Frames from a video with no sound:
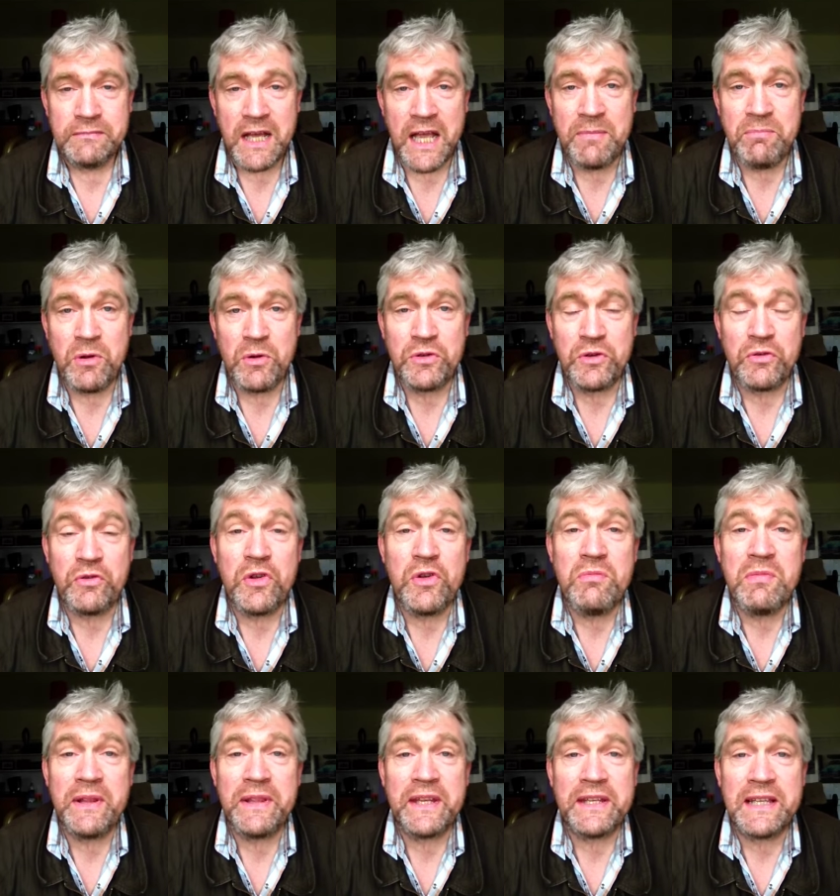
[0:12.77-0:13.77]
I booked a
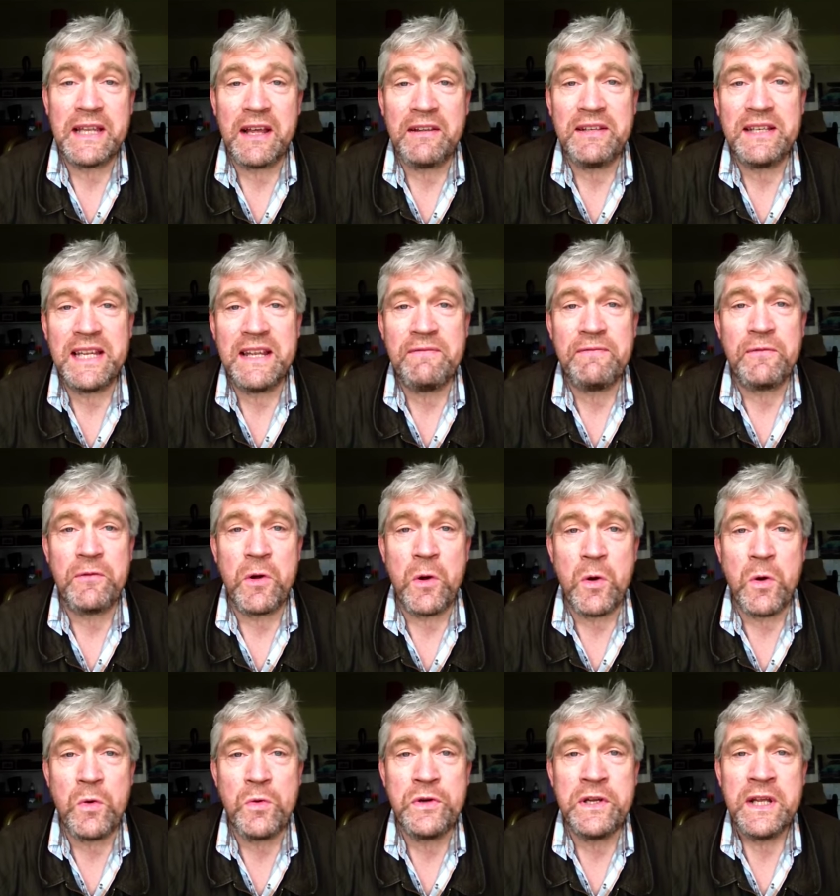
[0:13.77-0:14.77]
room on the Clonliffe
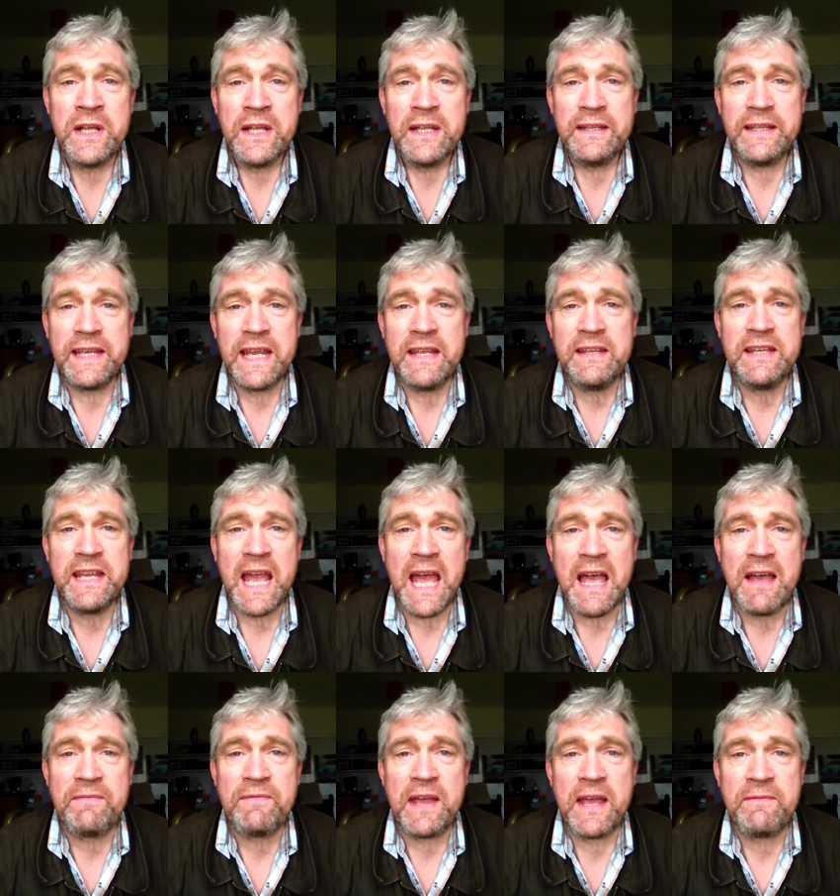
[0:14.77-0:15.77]
Road. The in
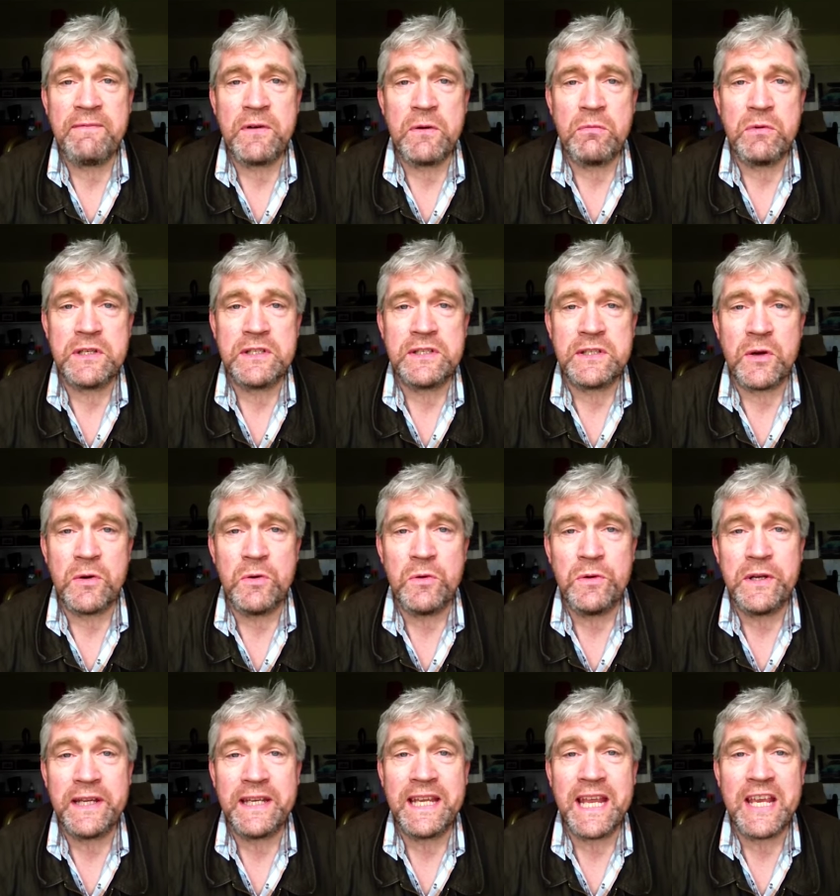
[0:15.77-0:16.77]
calf heifer was
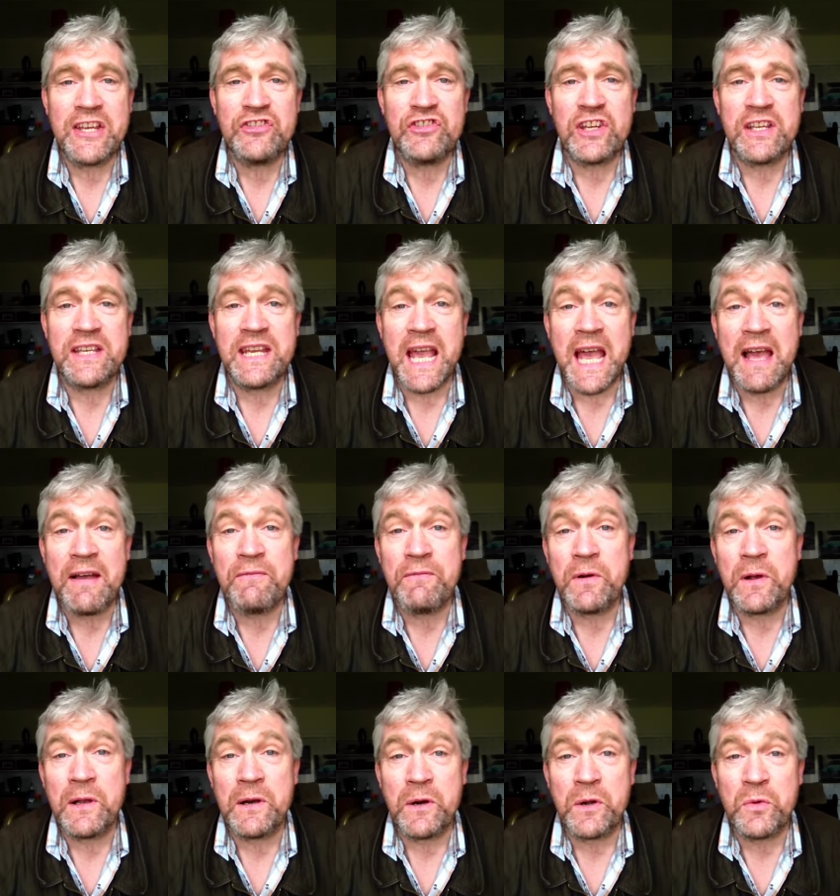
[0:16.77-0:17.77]
sold in case she'd
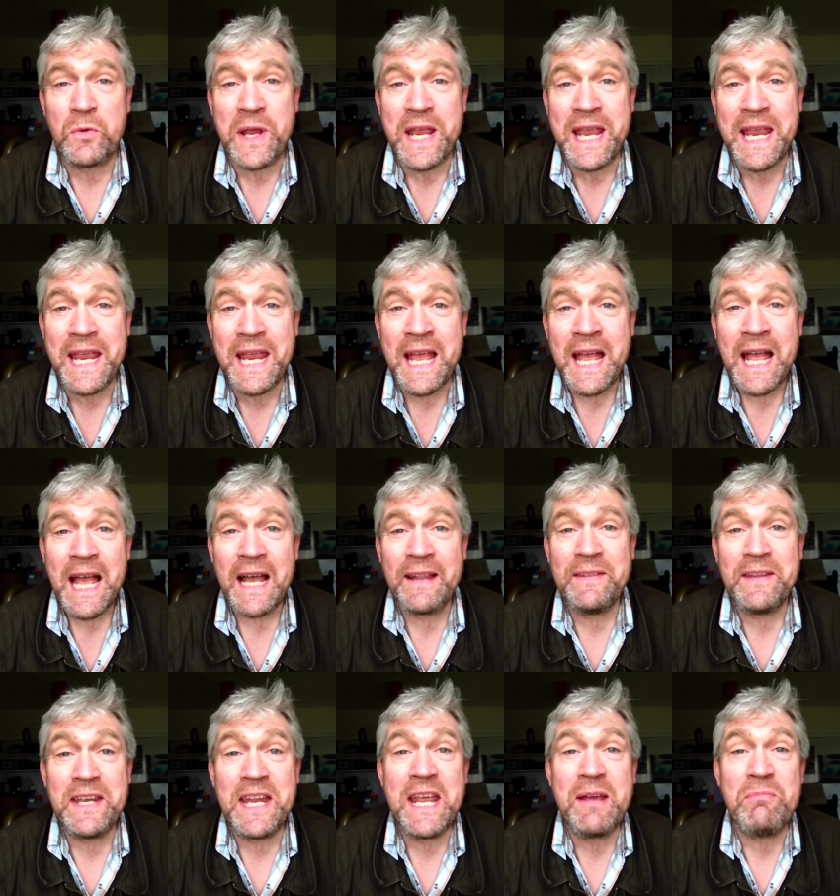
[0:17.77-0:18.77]
calve while we're away,
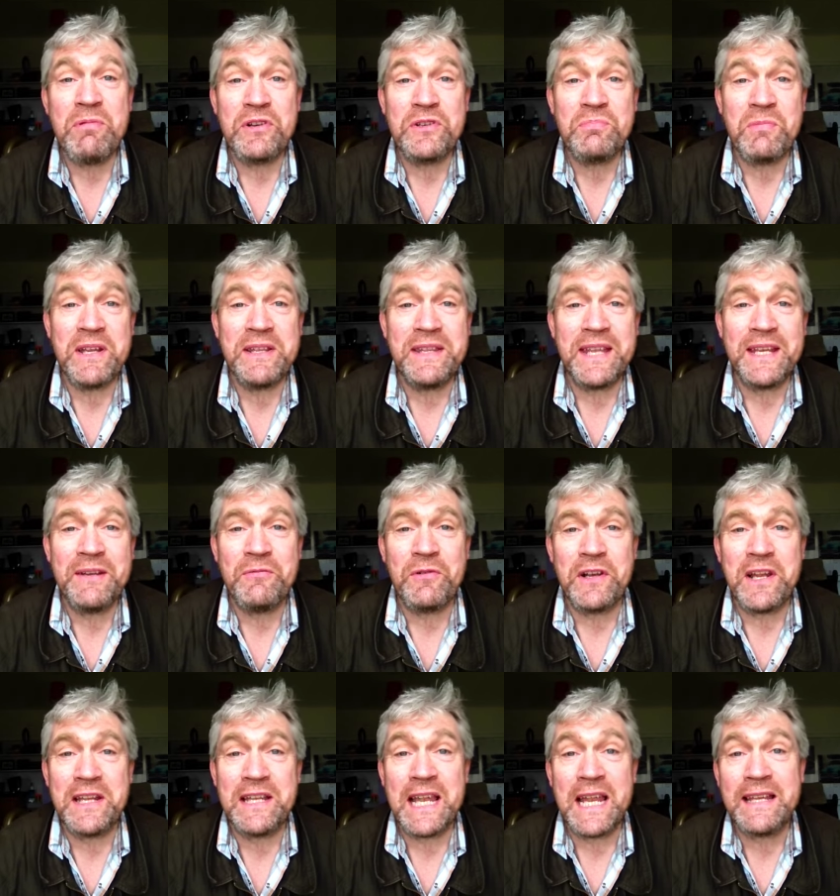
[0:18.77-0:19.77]
and the neighbours might think
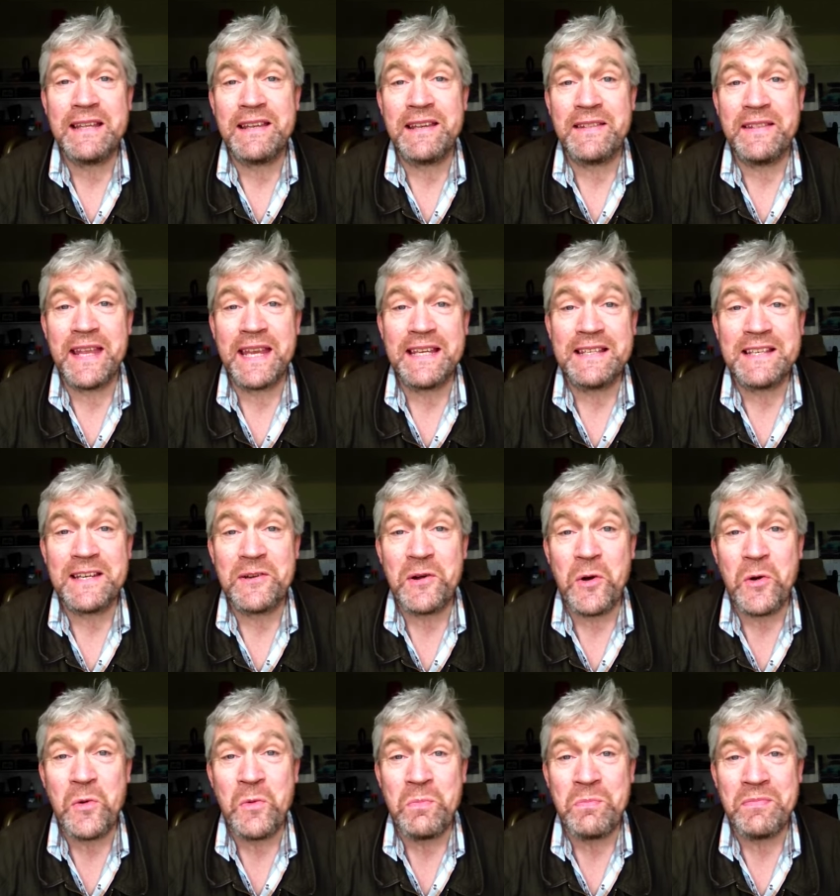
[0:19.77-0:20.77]
we're neglecting things at
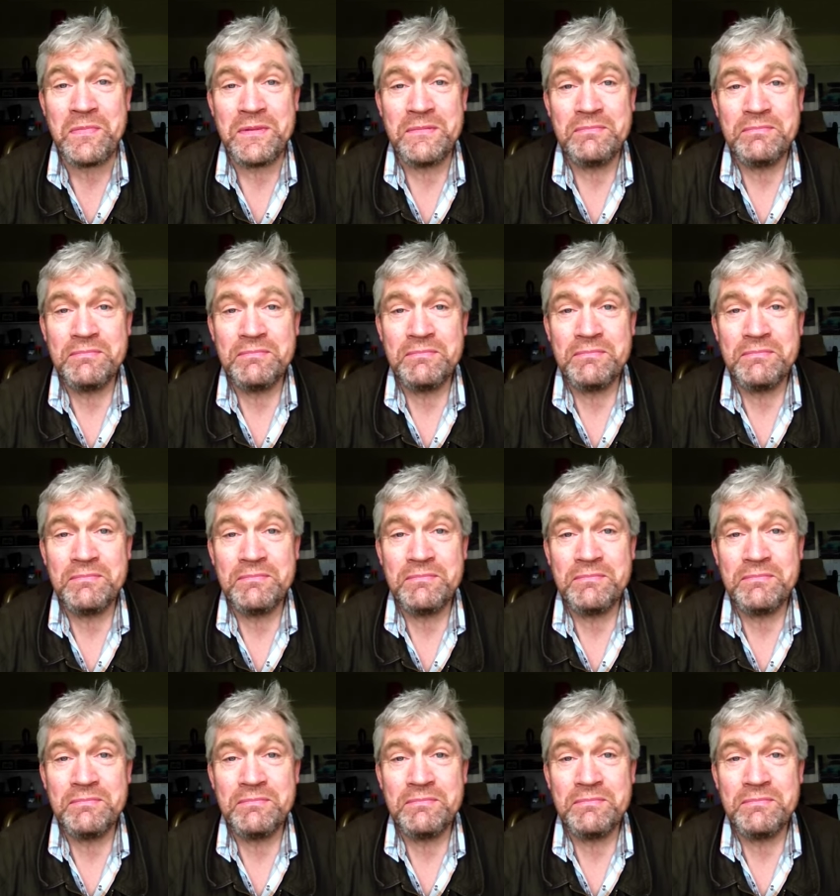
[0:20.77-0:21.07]
home.